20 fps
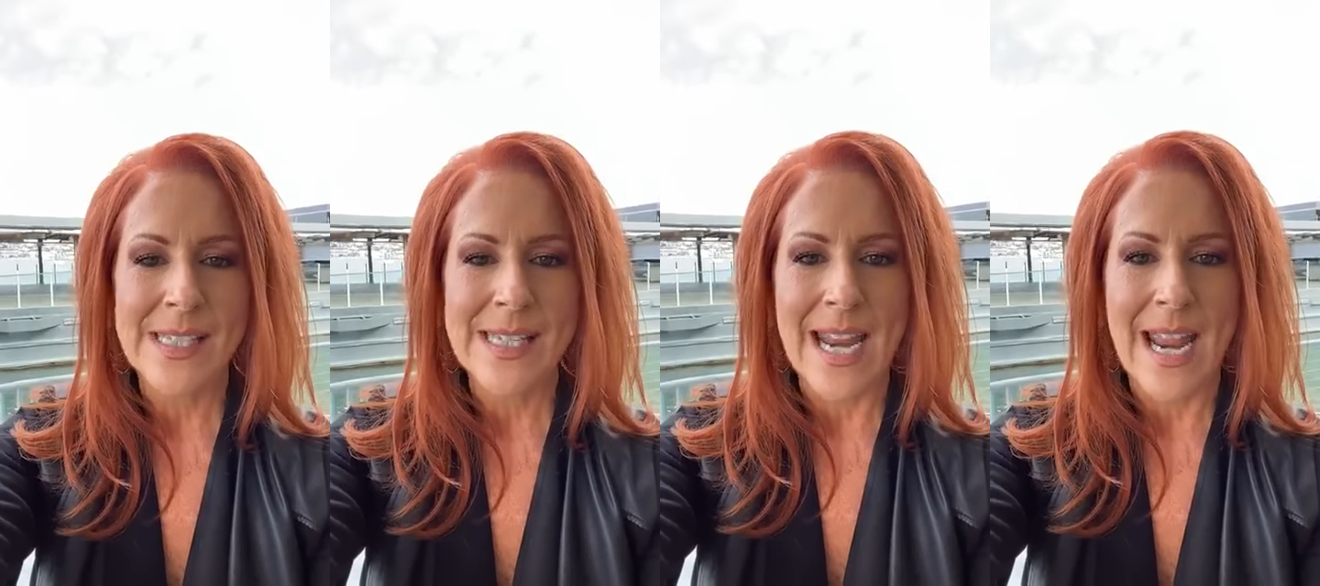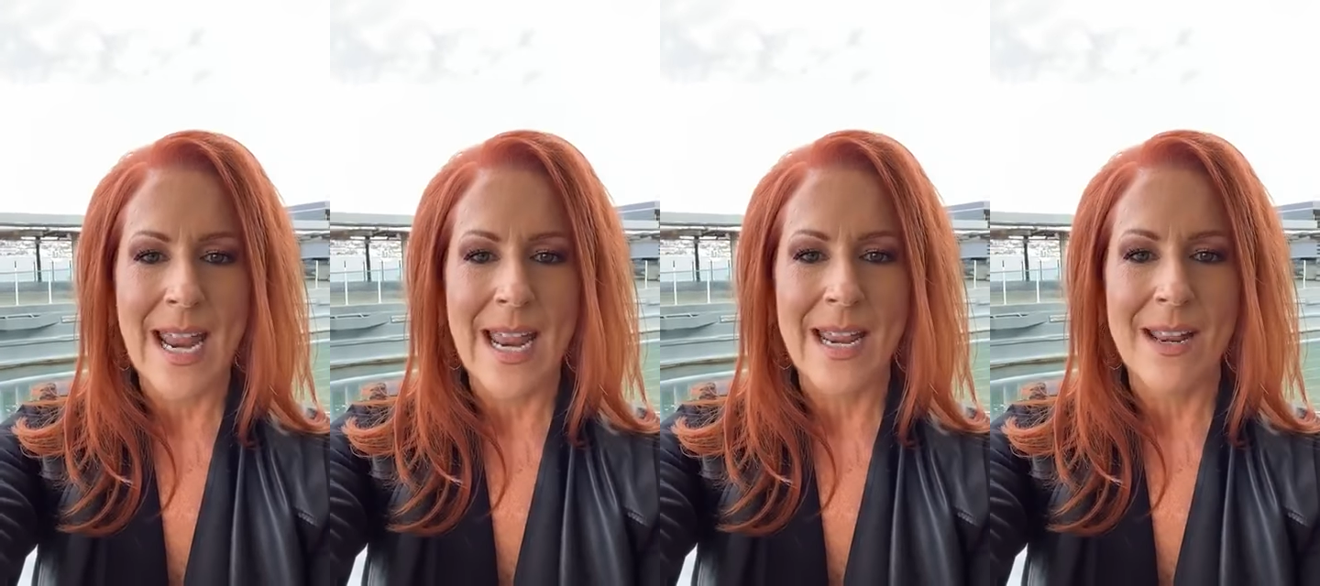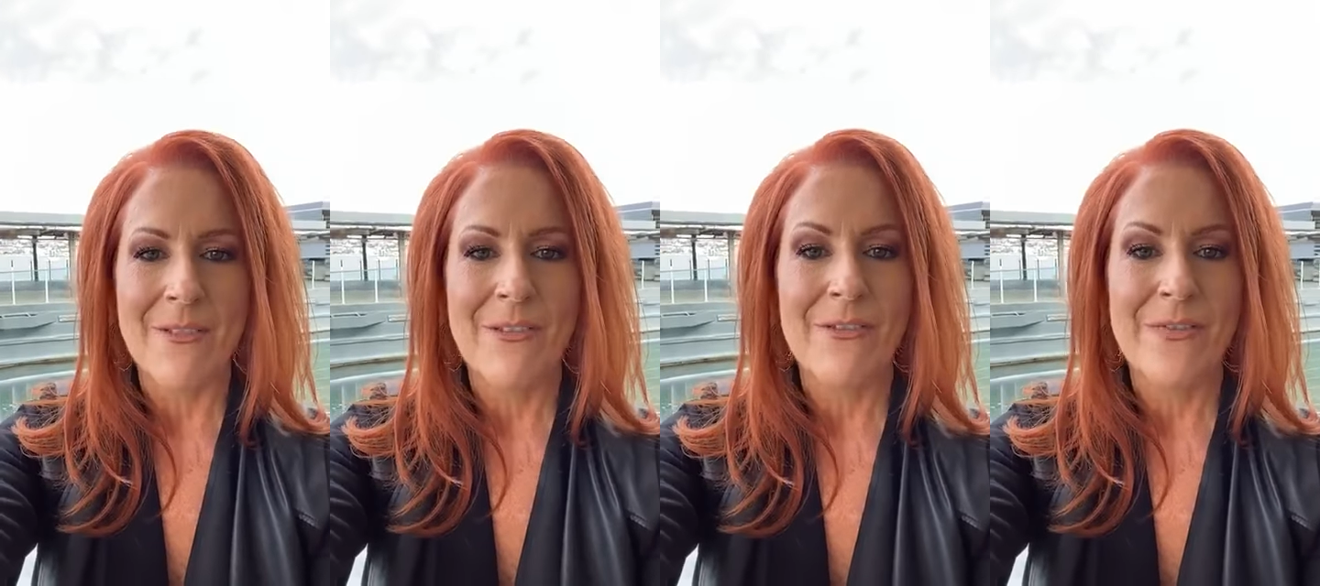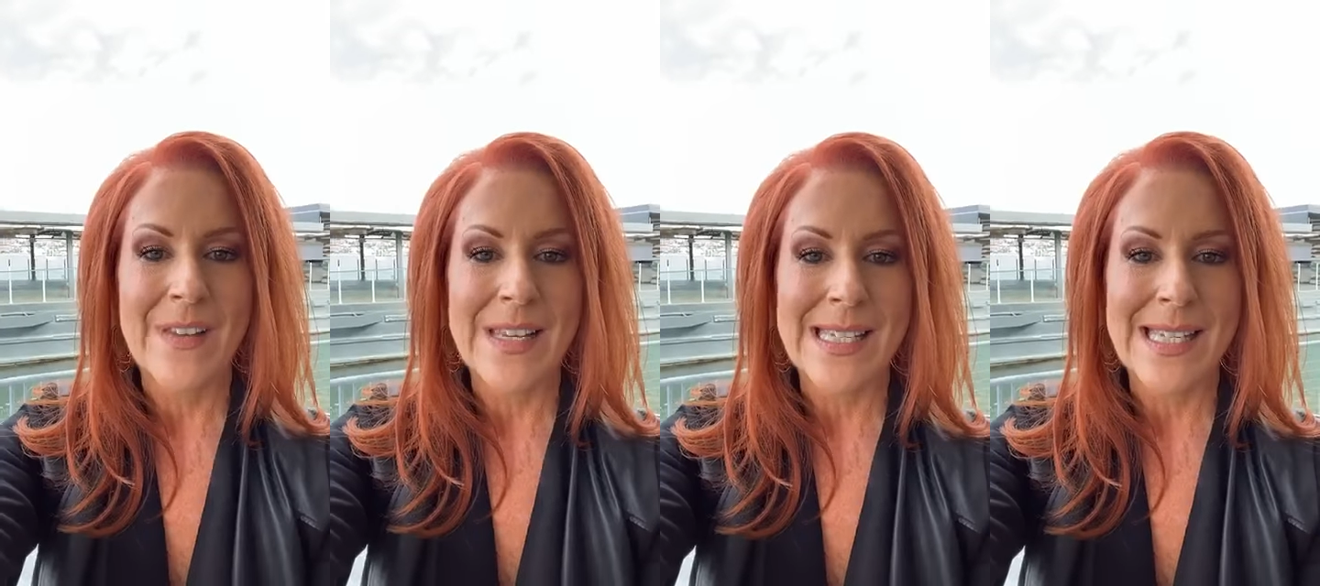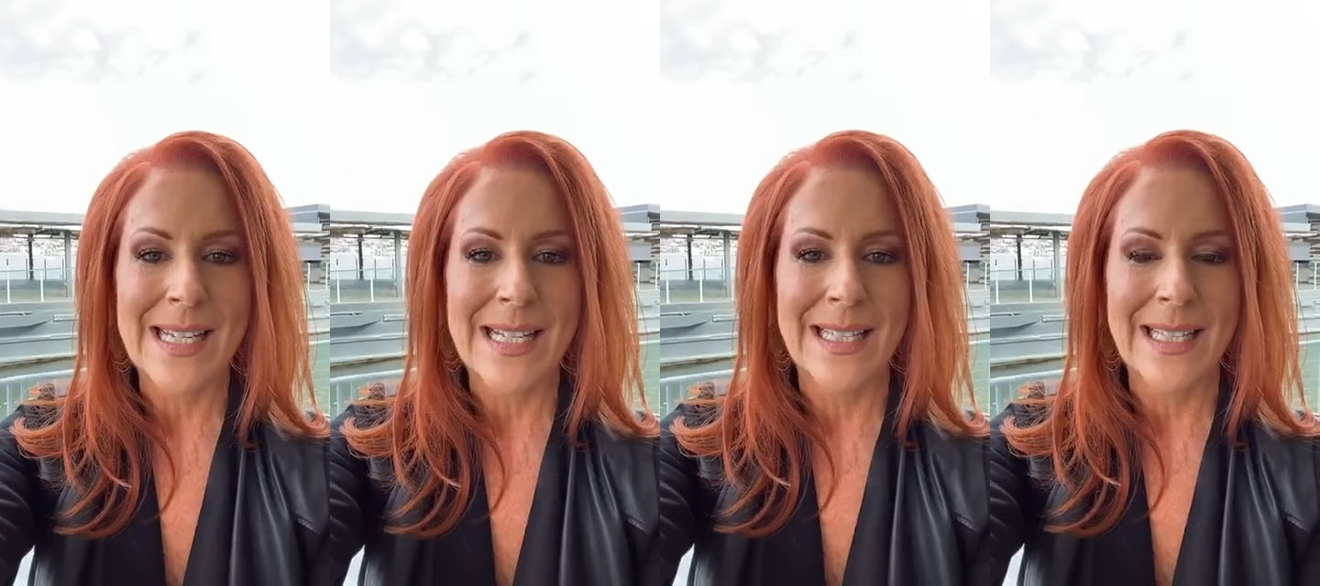stay
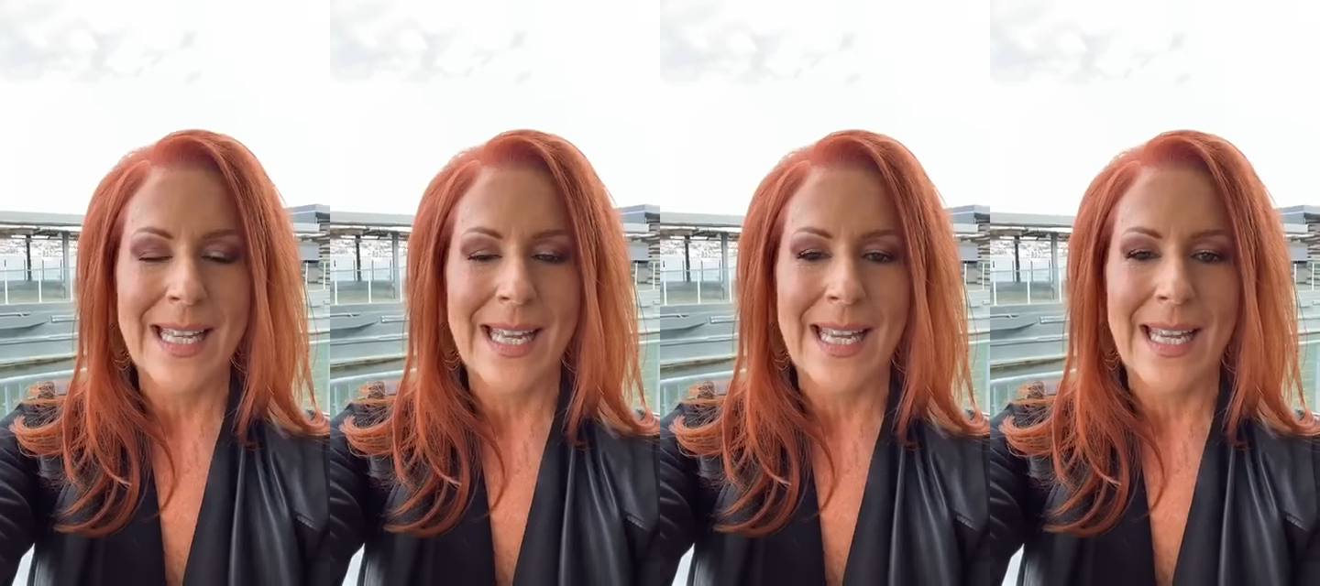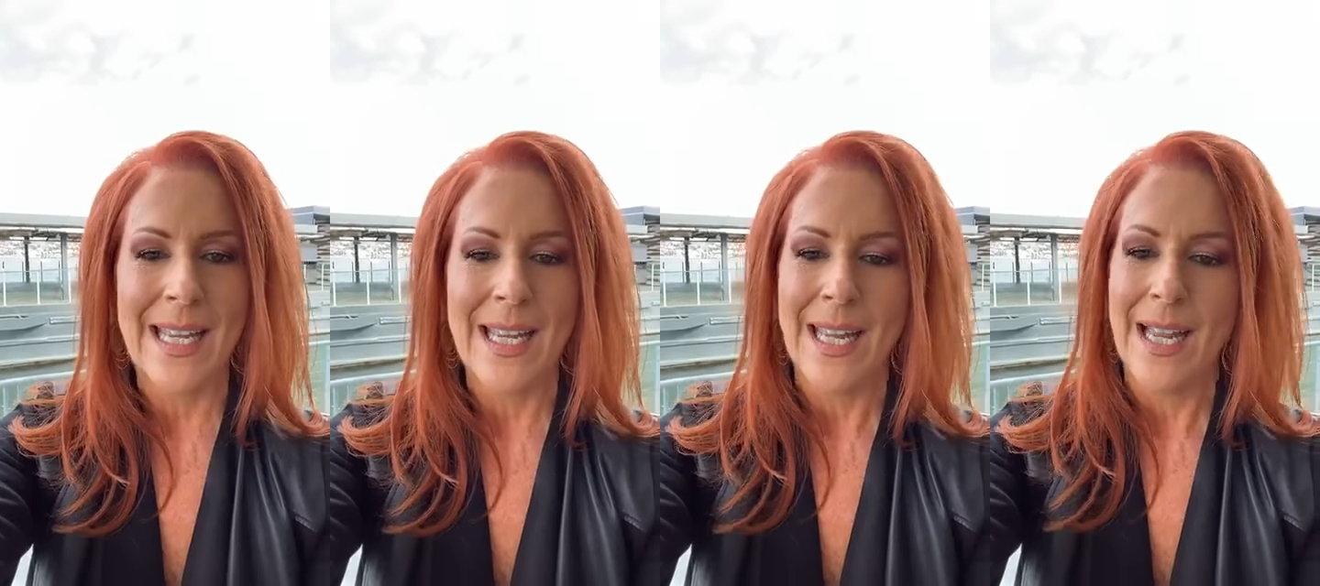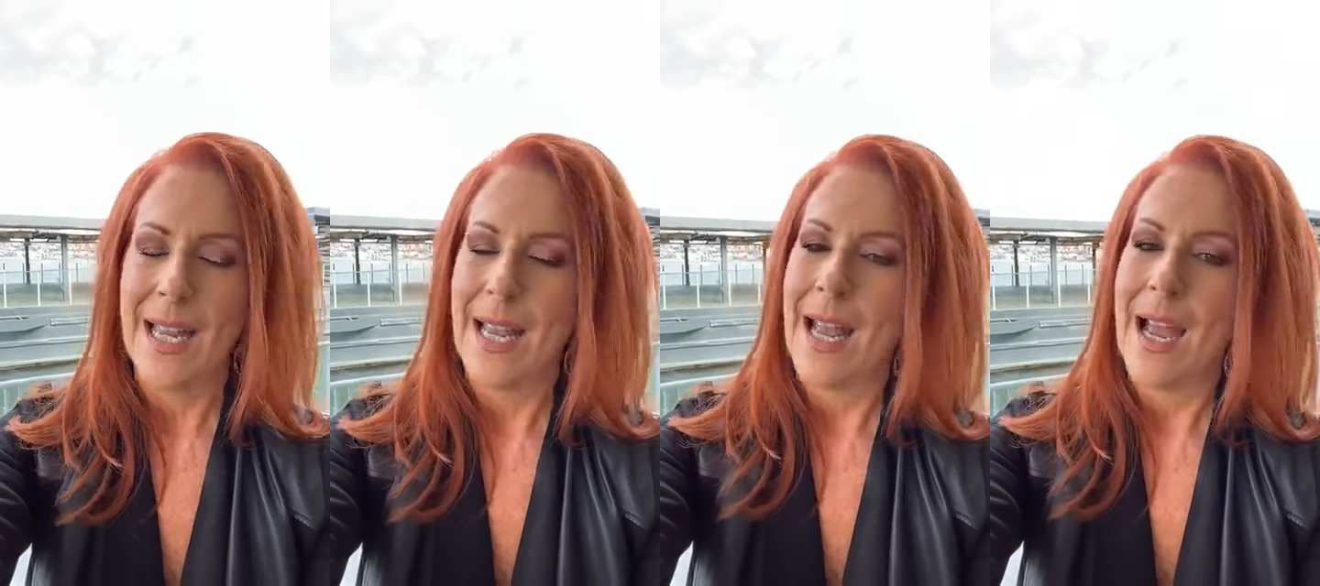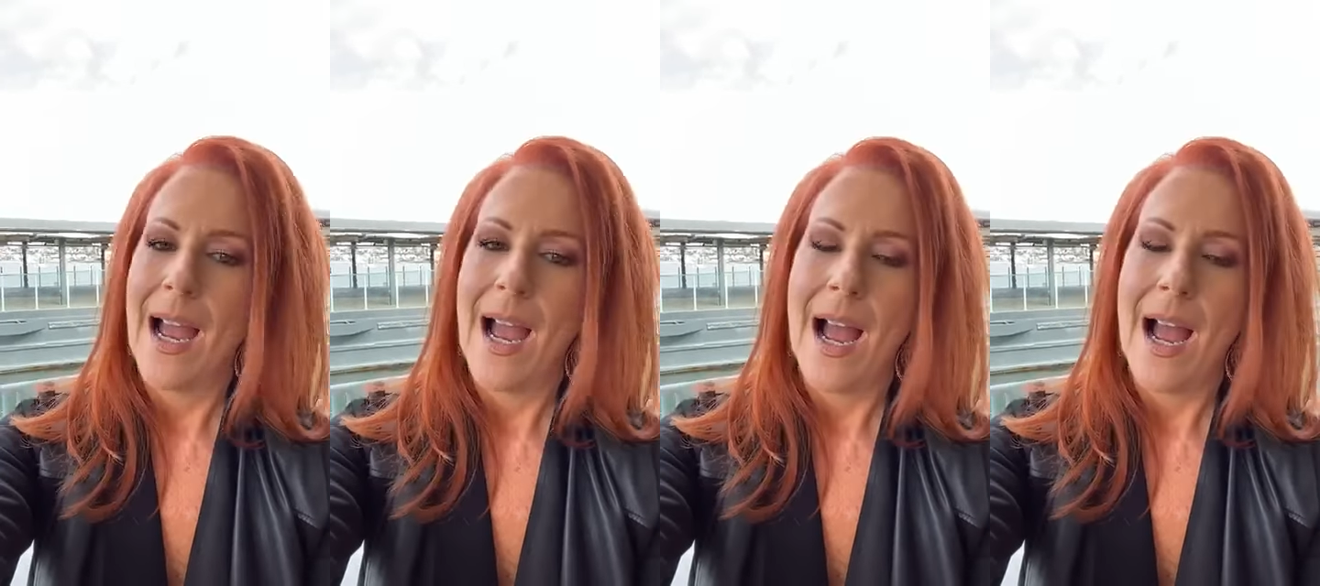physically